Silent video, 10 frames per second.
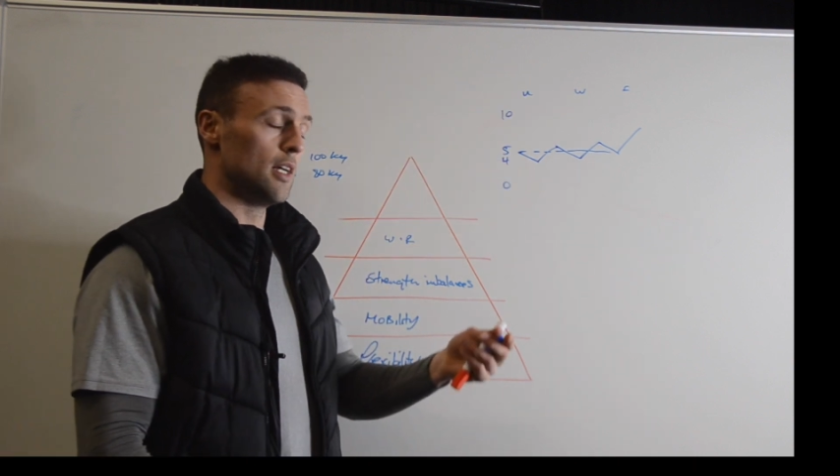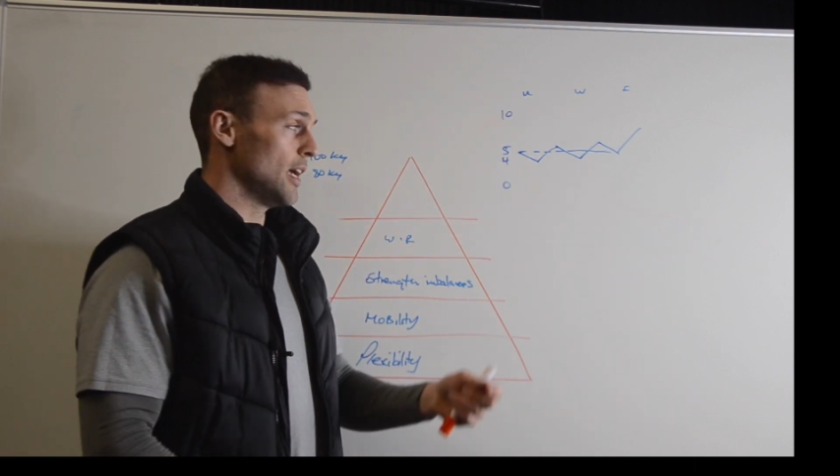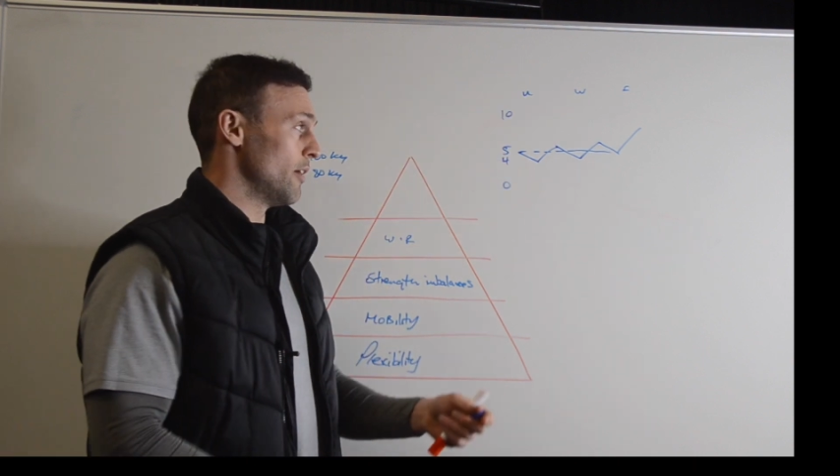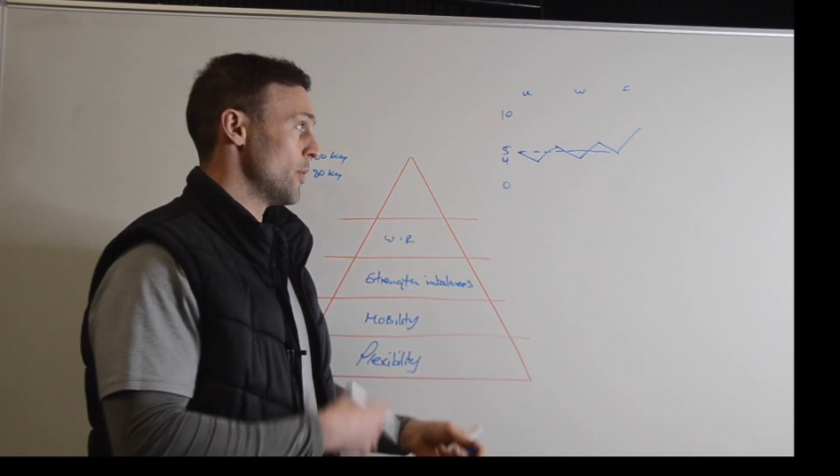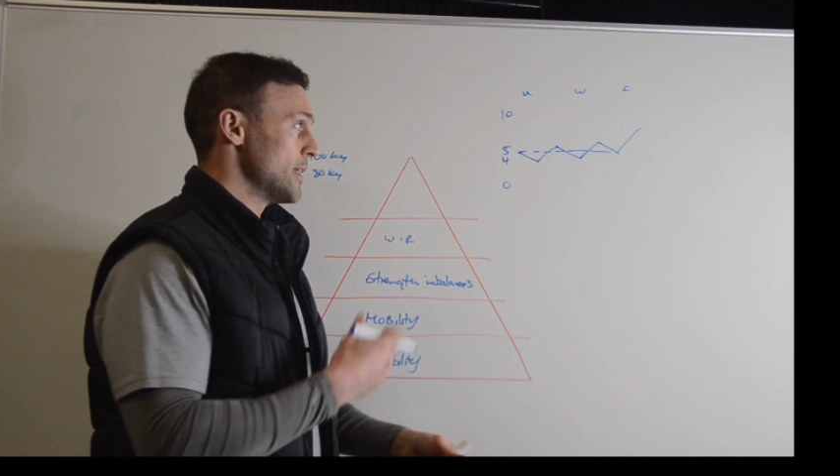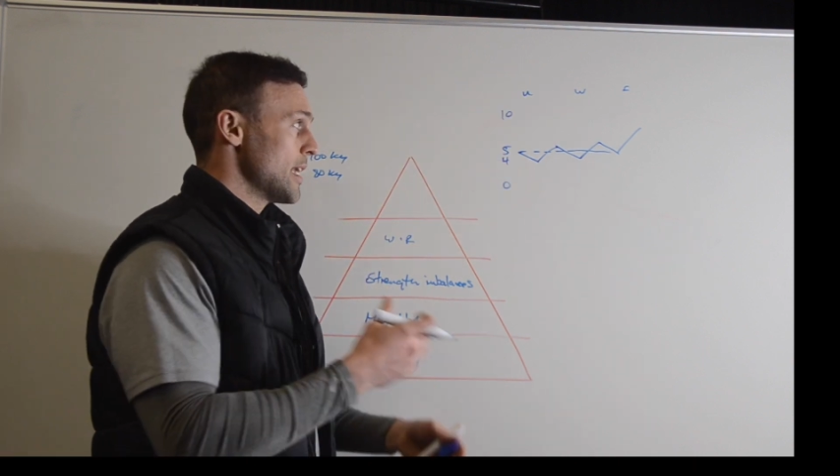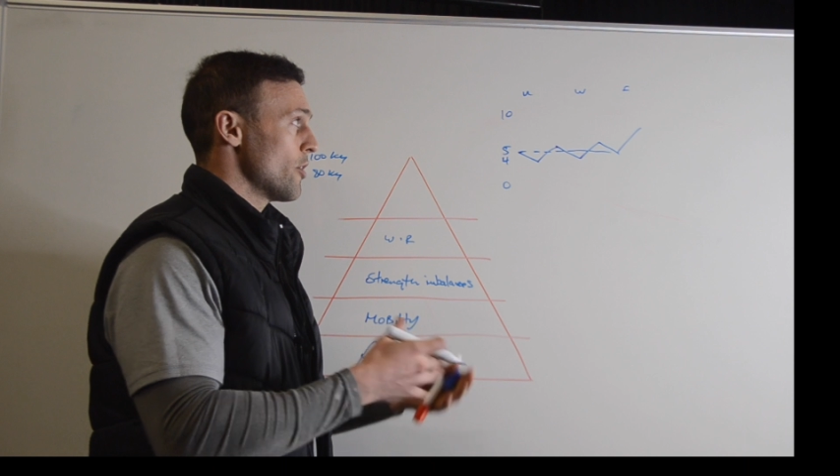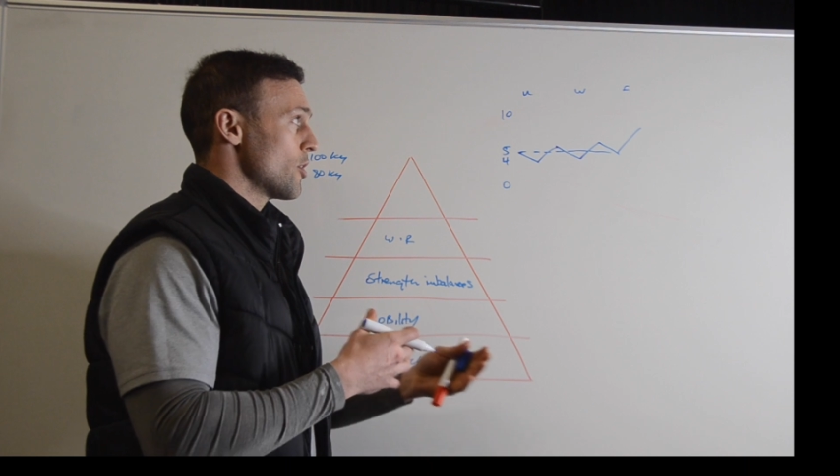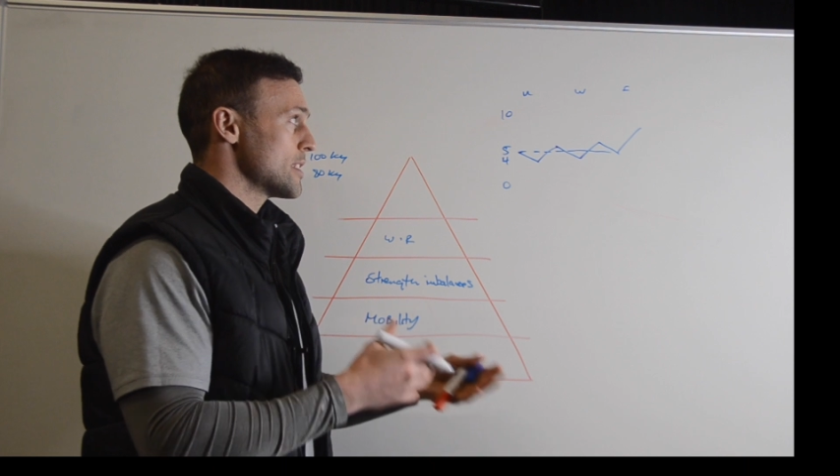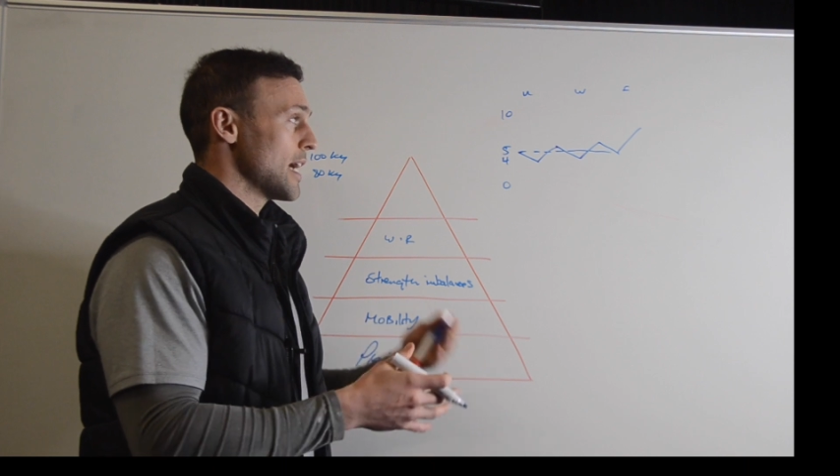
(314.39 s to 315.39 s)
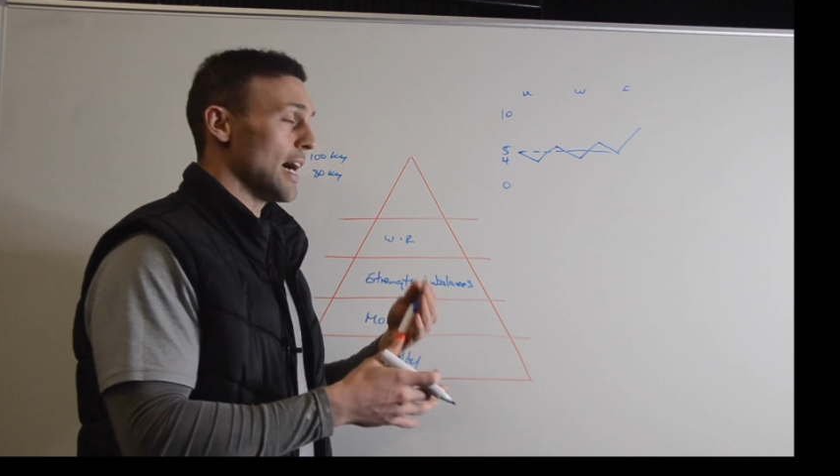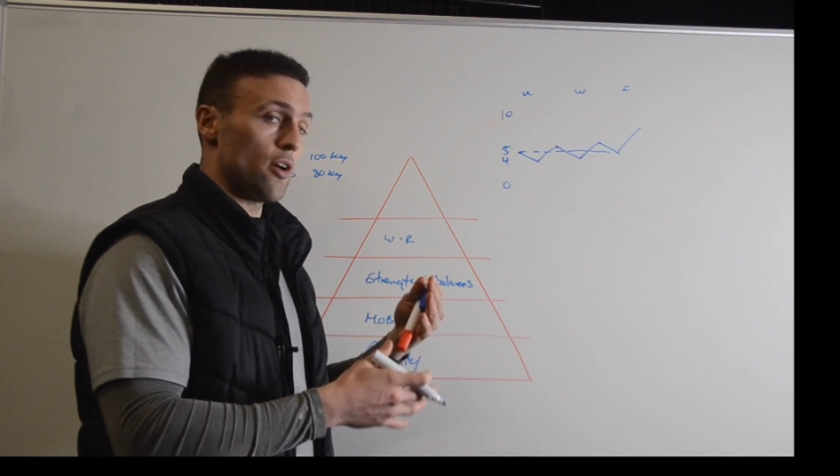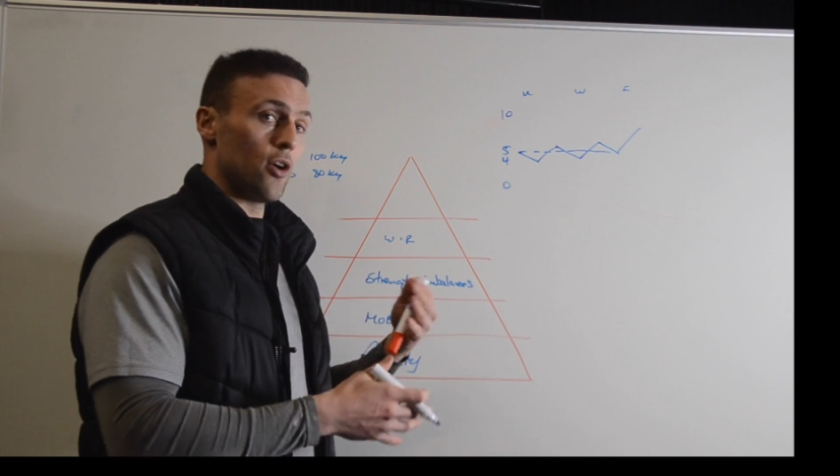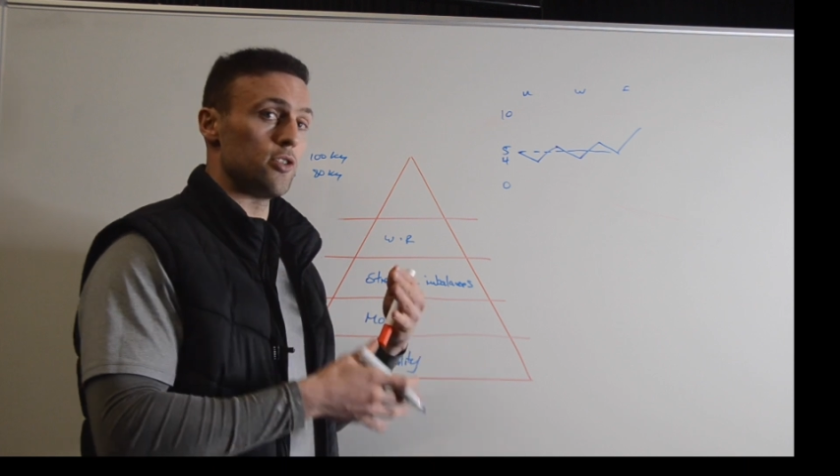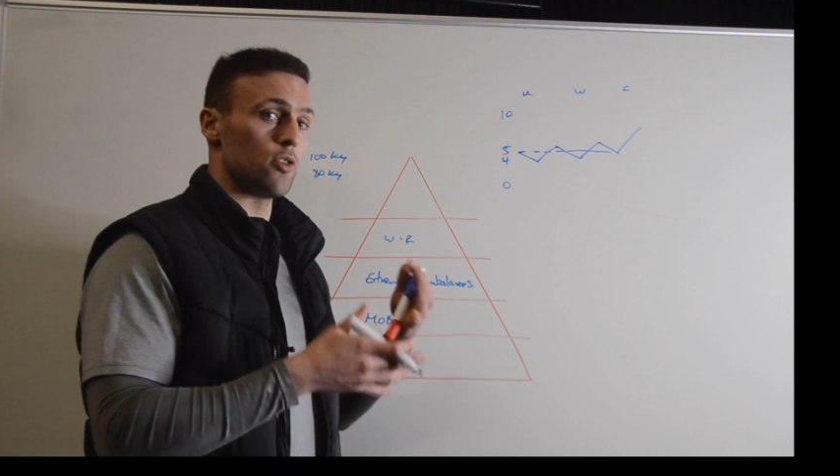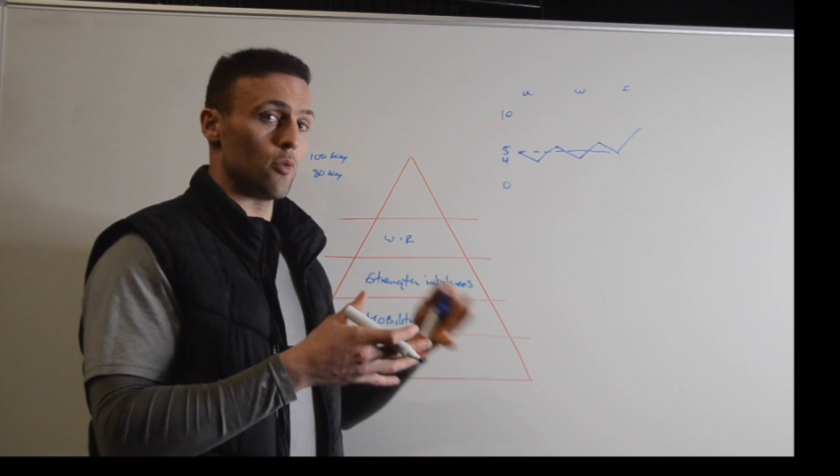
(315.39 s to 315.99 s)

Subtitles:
if we didn't understand how to